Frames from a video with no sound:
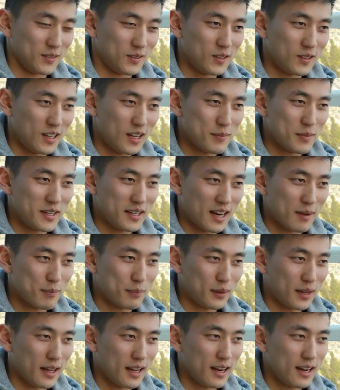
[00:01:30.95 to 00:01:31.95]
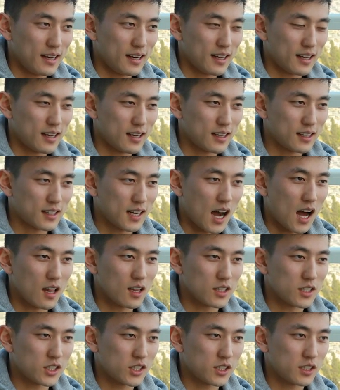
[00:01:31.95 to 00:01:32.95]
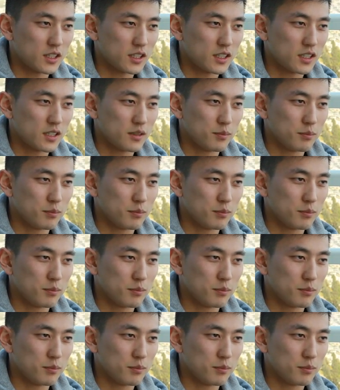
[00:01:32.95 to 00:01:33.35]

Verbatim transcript: Well, I mean, I played college